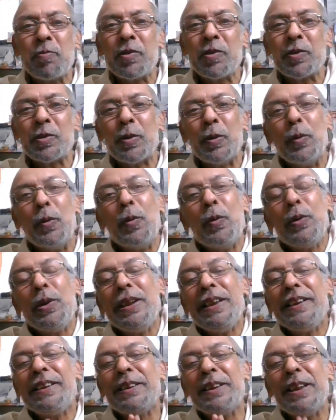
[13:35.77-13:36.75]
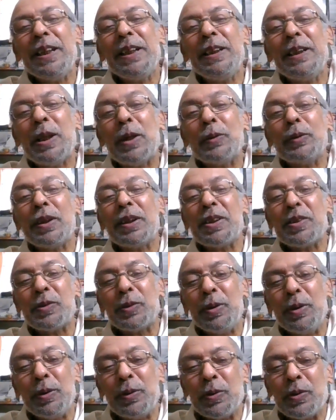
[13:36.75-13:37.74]
So only thing now that is
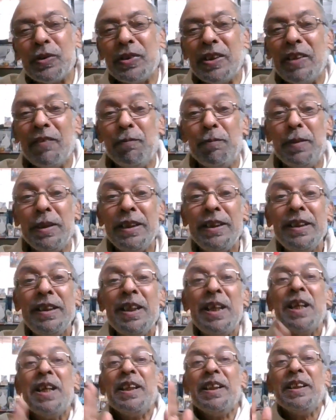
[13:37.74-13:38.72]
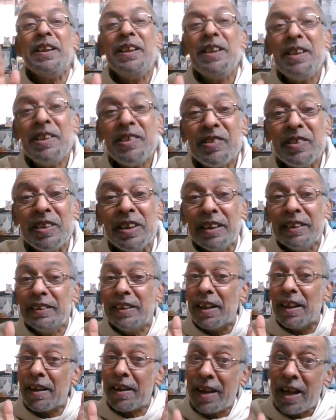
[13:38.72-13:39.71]
going to save me is
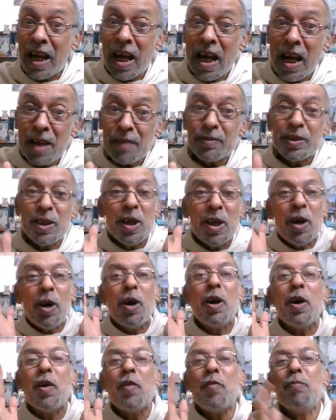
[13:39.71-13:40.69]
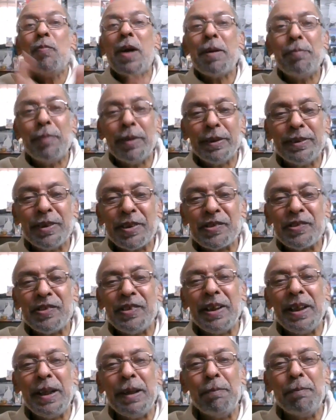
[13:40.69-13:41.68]
the raft of my mother's
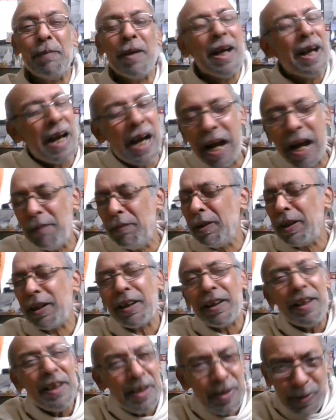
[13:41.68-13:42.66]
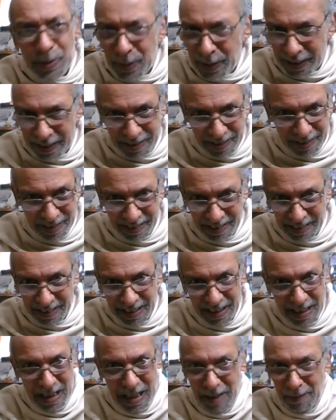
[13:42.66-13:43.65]
name. I will cling to it.
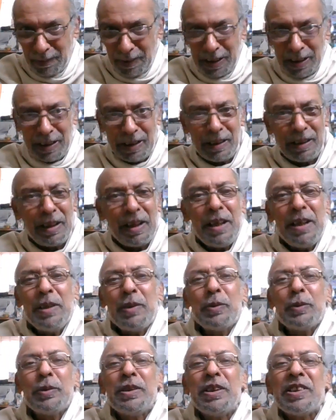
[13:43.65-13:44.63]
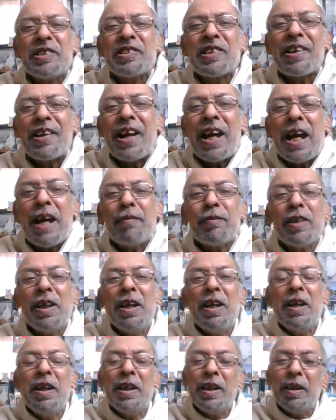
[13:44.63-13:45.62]
I will cling to this raft
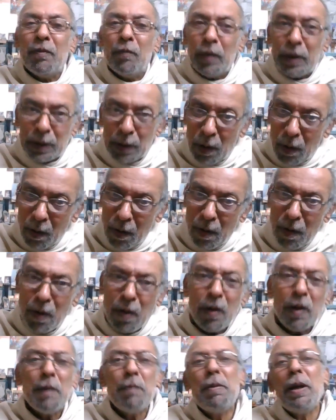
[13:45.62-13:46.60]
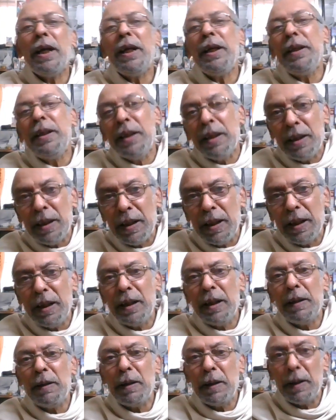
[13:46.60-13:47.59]
with all my
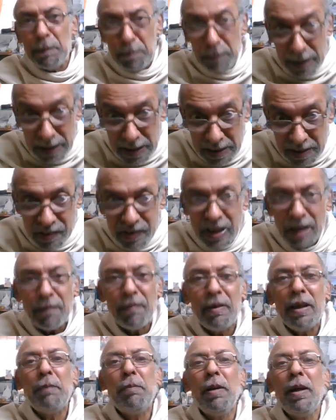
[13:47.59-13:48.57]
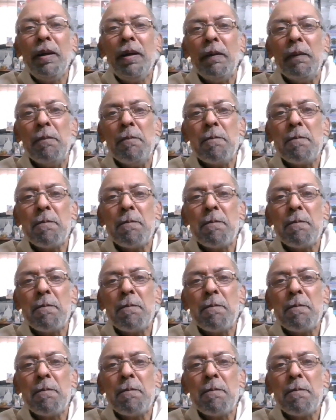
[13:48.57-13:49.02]
means available.